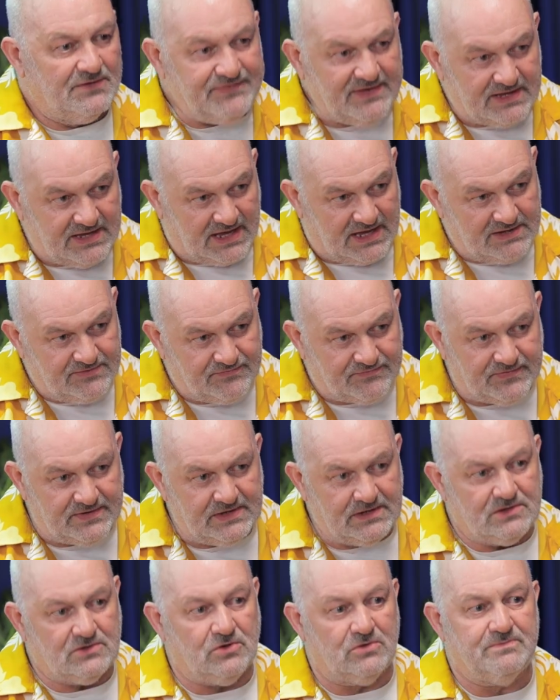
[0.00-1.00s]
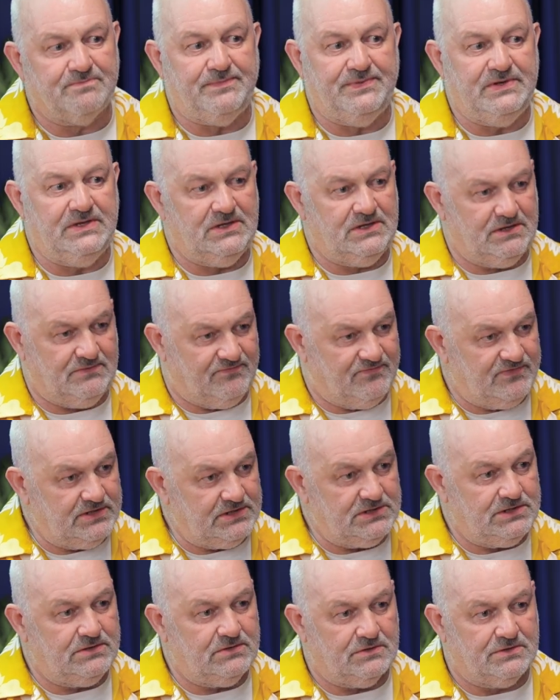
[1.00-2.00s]
I think every company
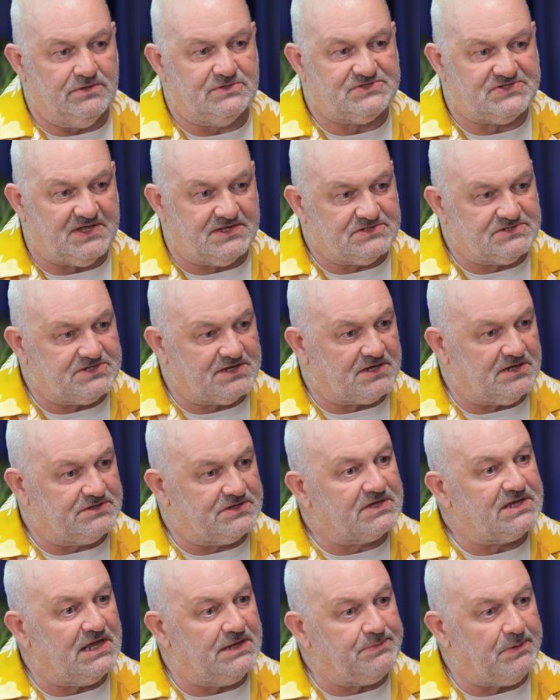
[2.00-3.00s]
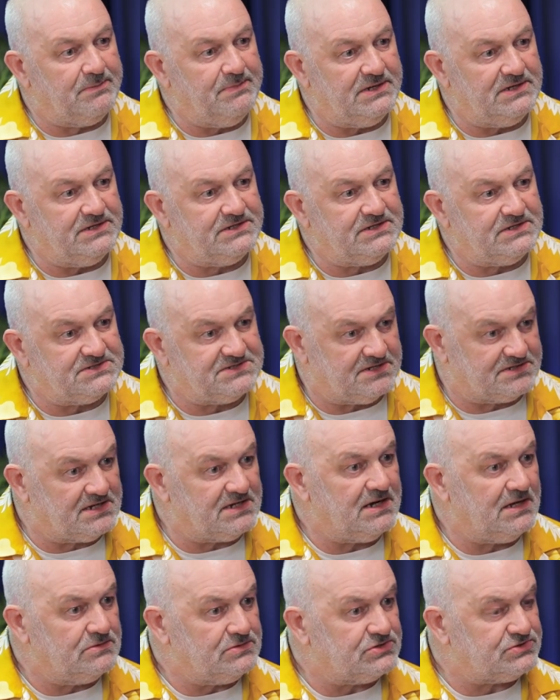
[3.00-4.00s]
really understands the kind of capabilities
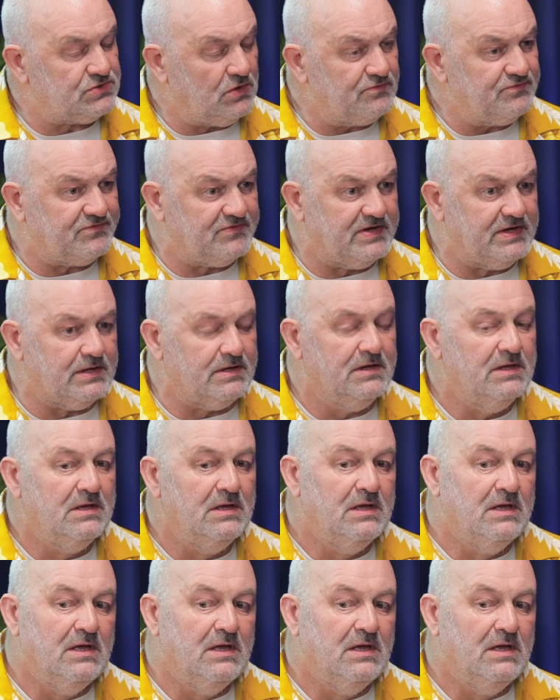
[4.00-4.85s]
that cloud is offering.